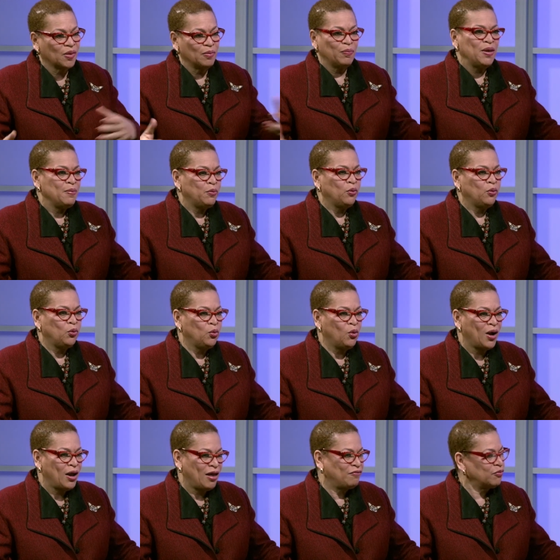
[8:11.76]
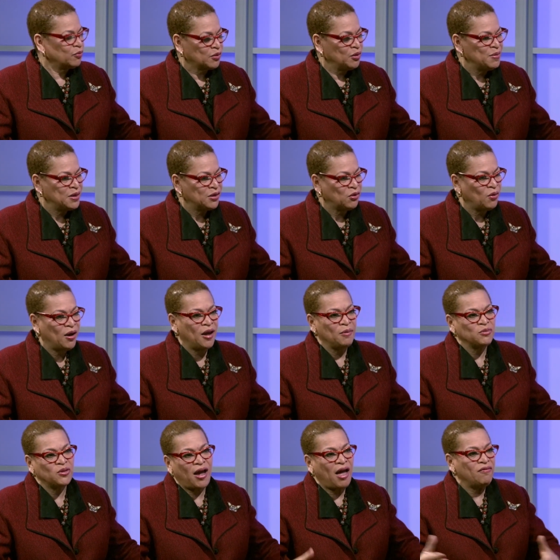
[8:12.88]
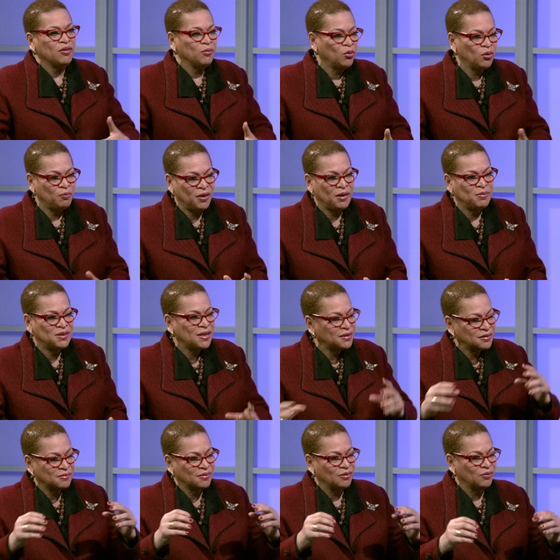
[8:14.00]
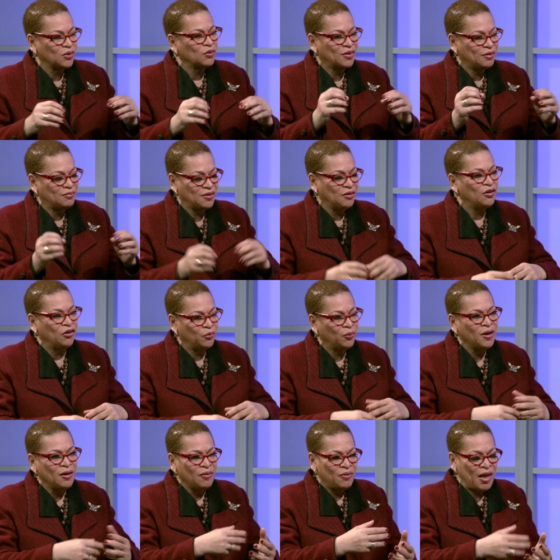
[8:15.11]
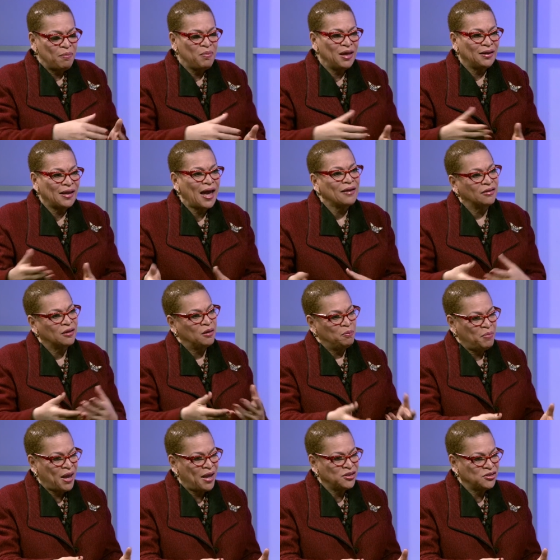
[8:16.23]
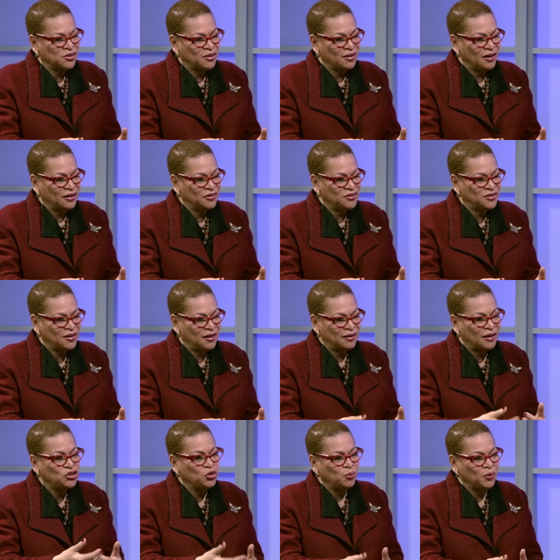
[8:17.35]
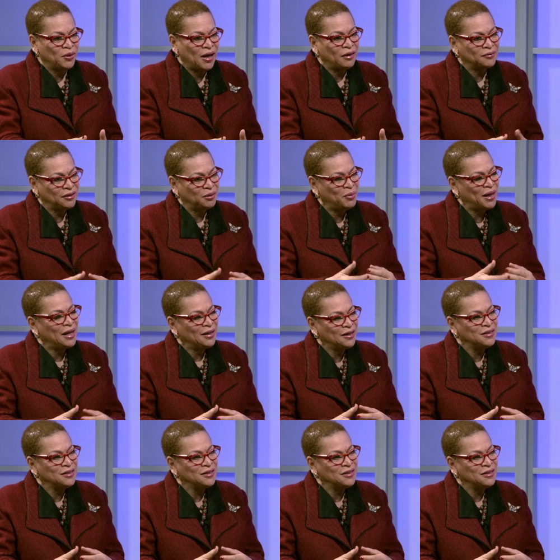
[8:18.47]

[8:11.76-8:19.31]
the people who have committed crimes are having more babies. That's right. You, know mm. that mm-hmm. may lack the compassionate understanding that you put out right. there, but at